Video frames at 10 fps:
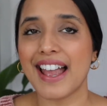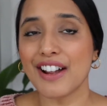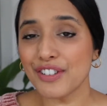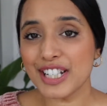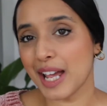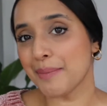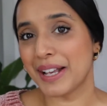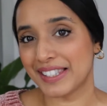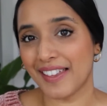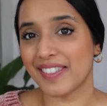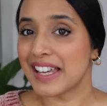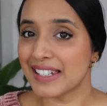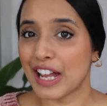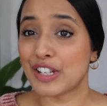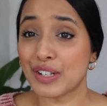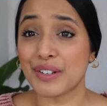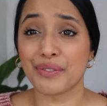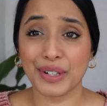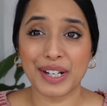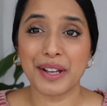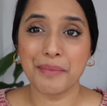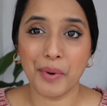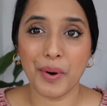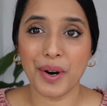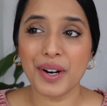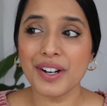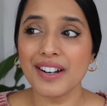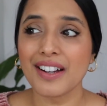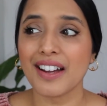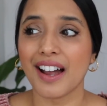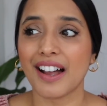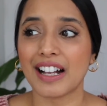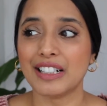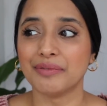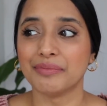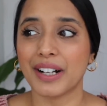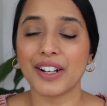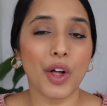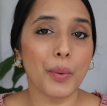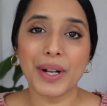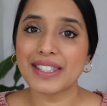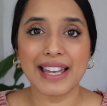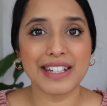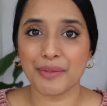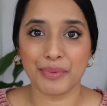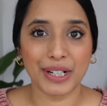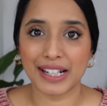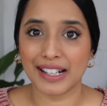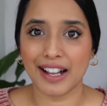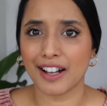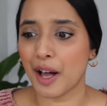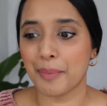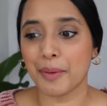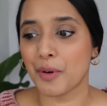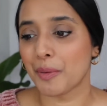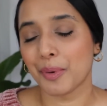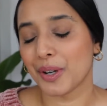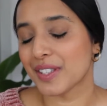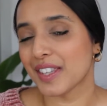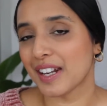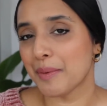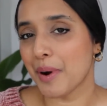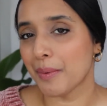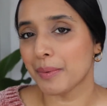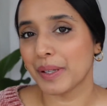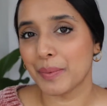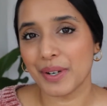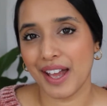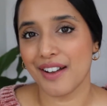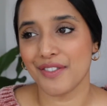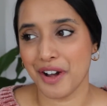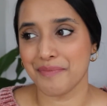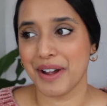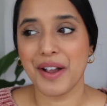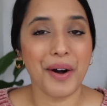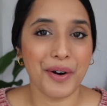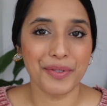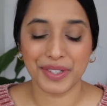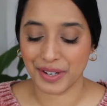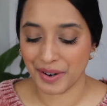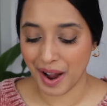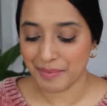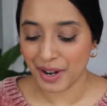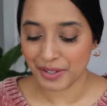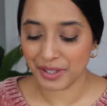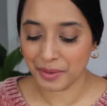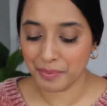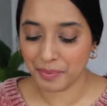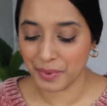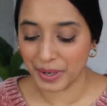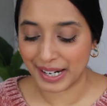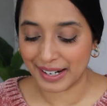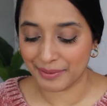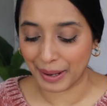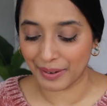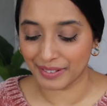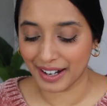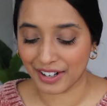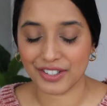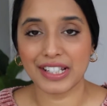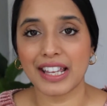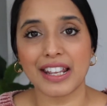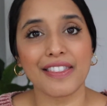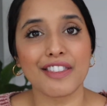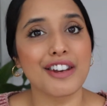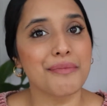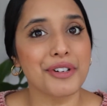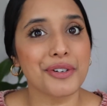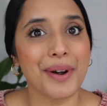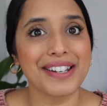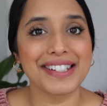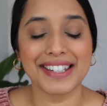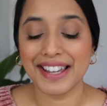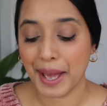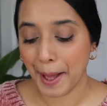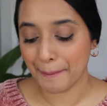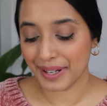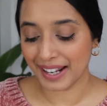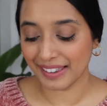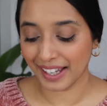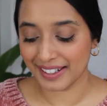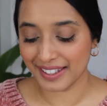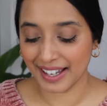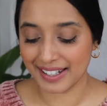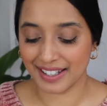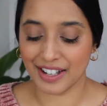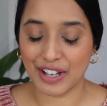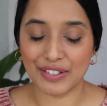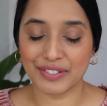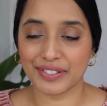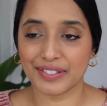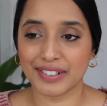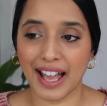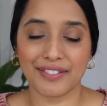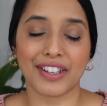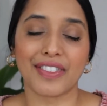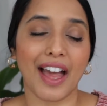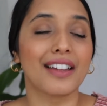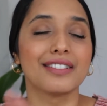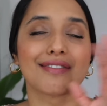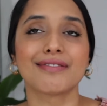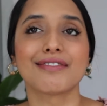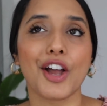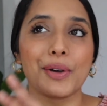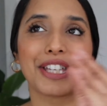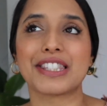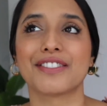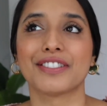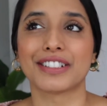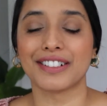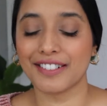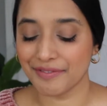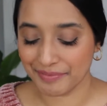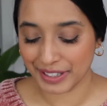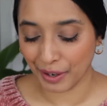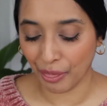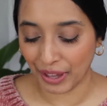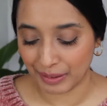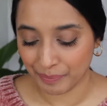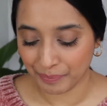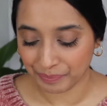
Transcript: Every time I set the intention of reading more, um, I always end up reading a couple more books than I probably would have on my own. So I'm not too worried about actually hitting the number 20, but I liked the idea of having that cohesive little little thing.